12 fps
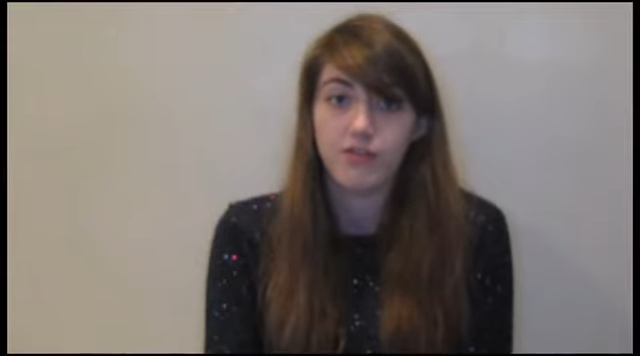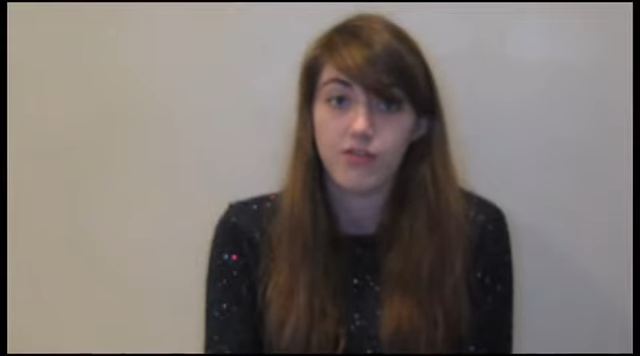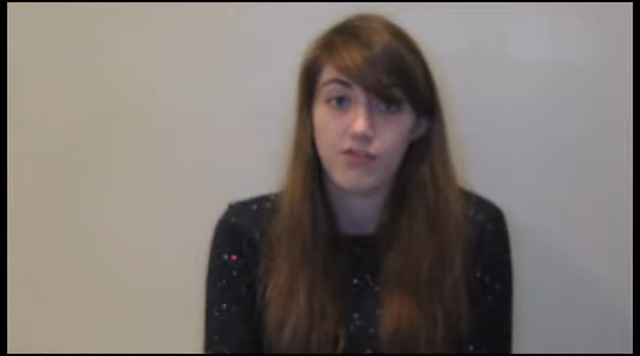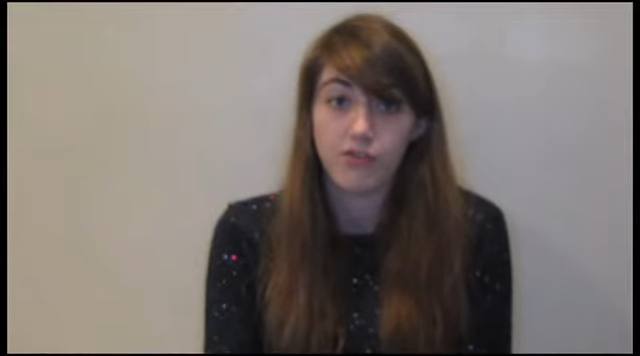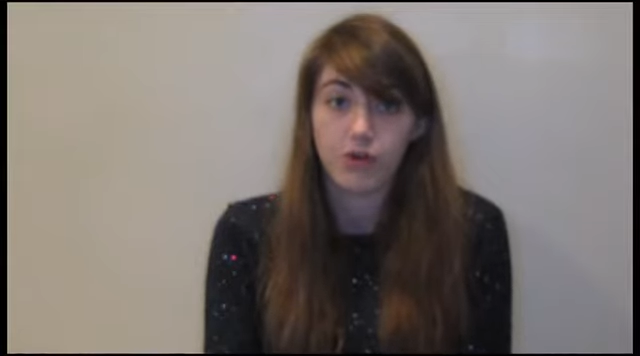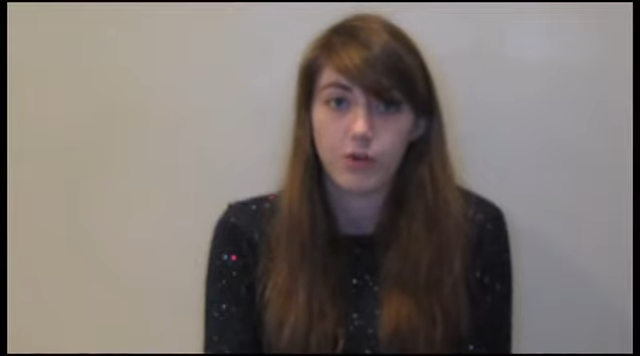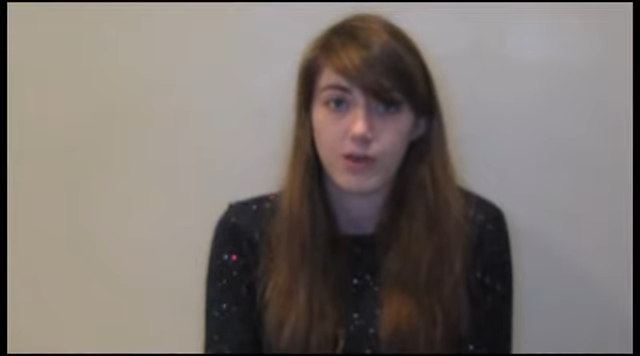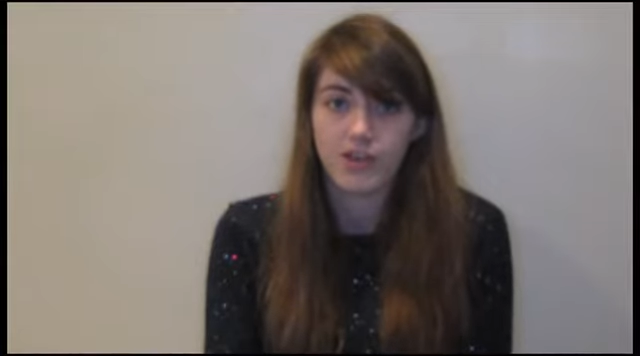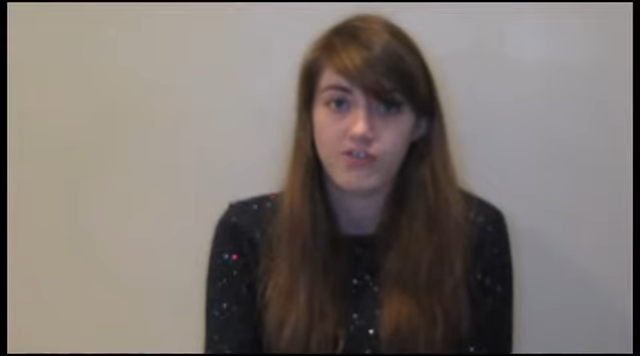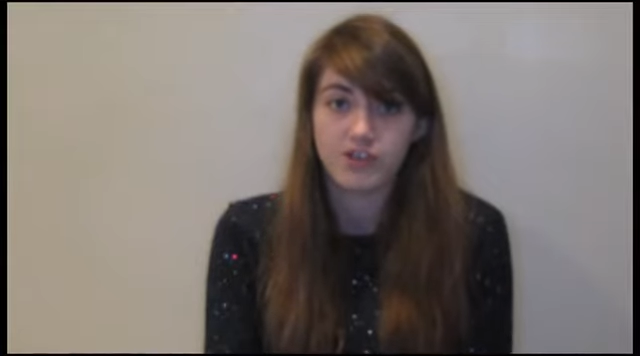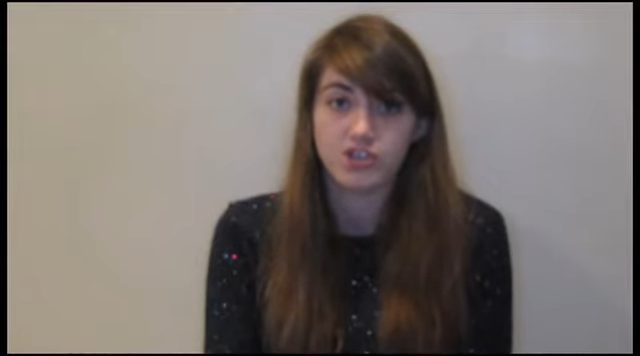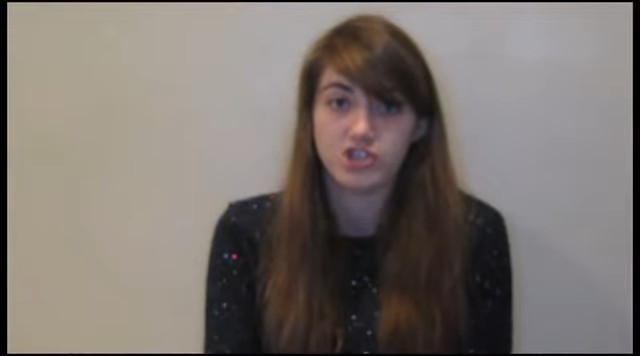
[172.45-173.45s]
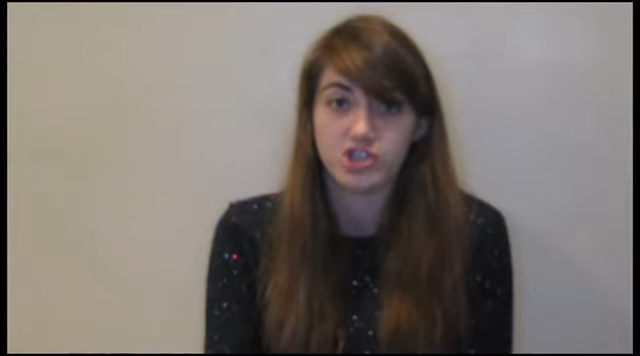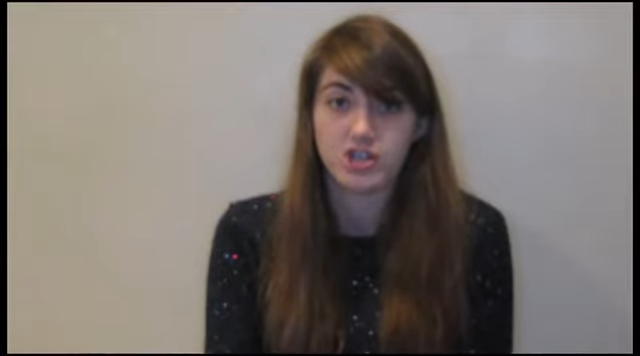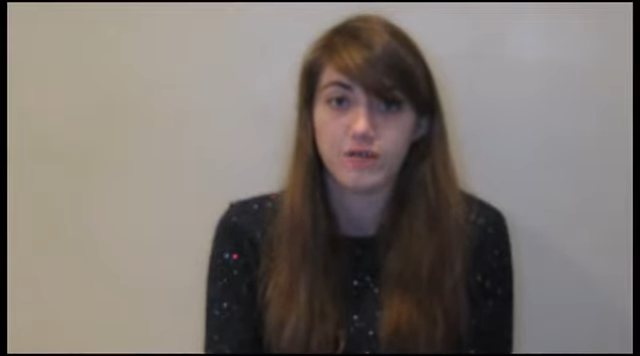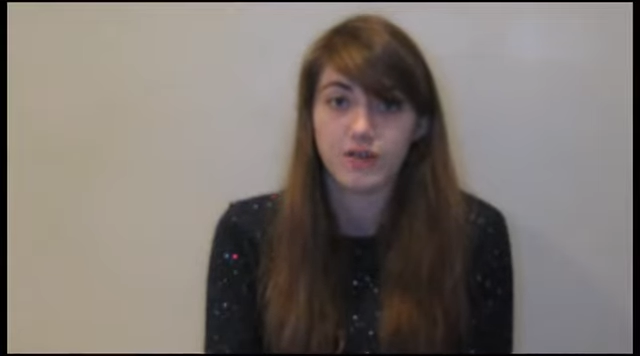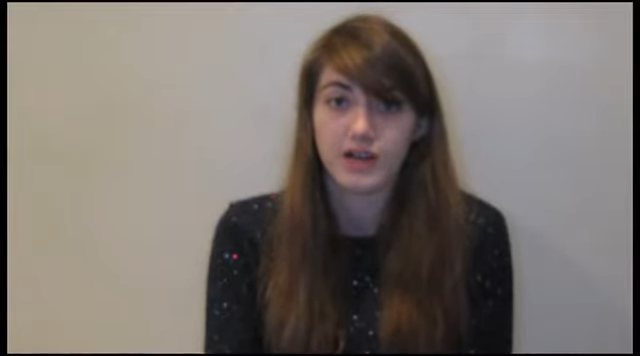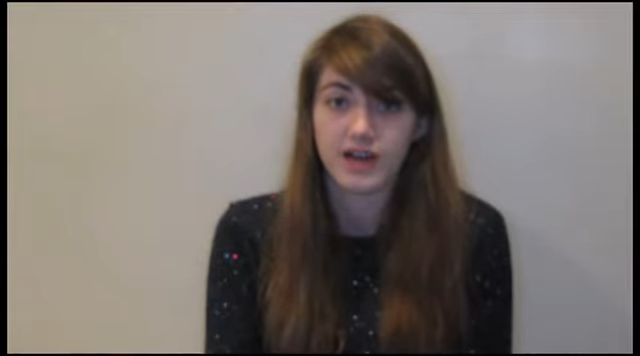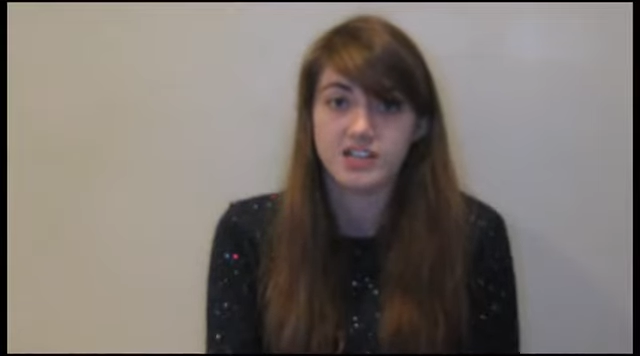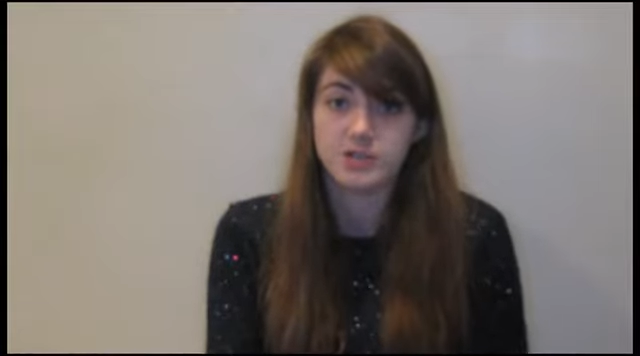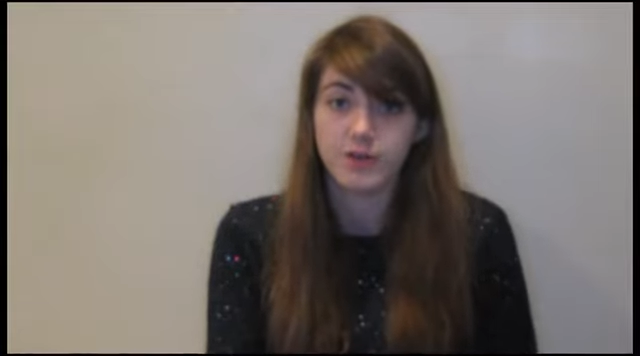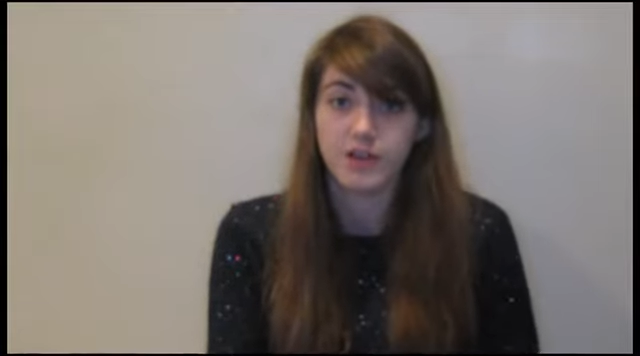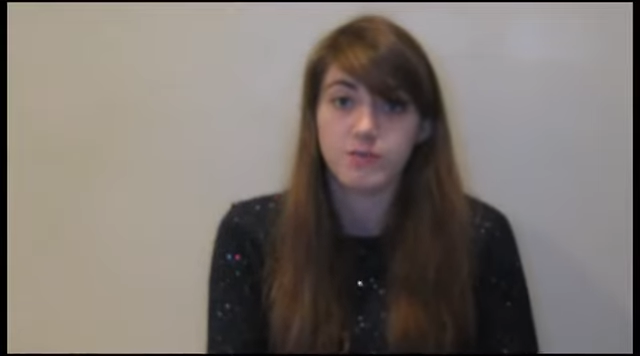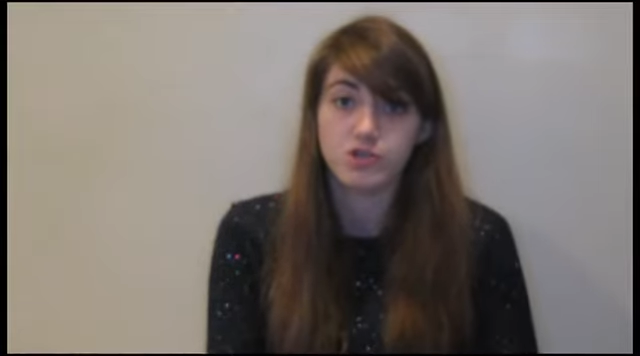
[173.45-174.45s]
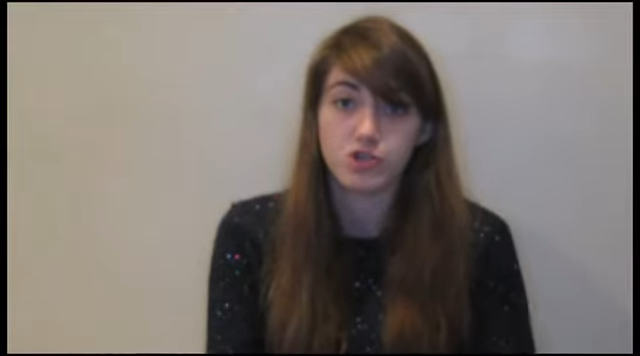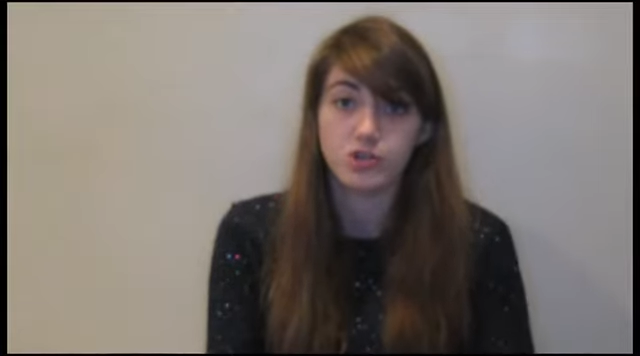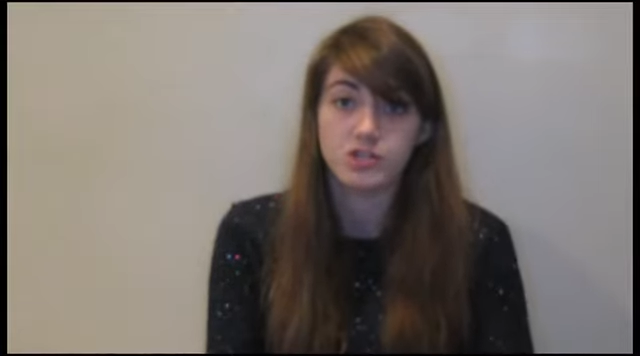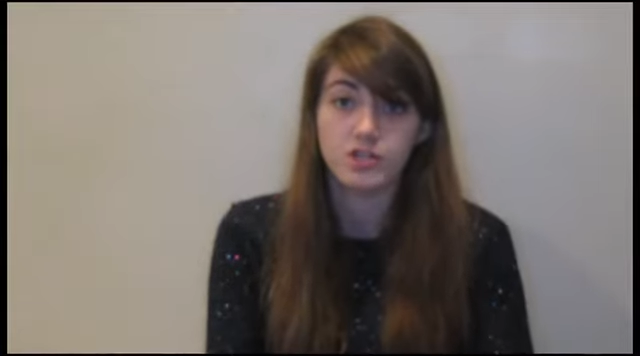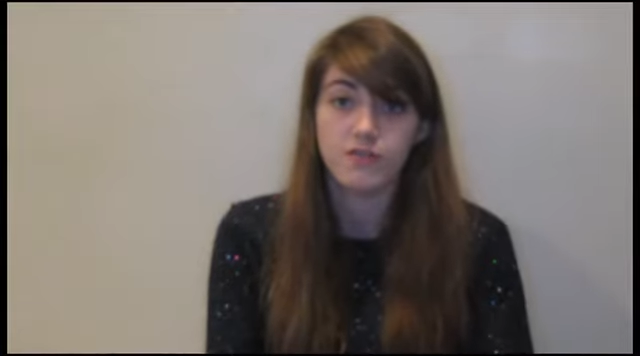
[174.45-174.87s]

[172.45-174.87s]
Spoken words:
the Zero Waste Initiative enacted by the majority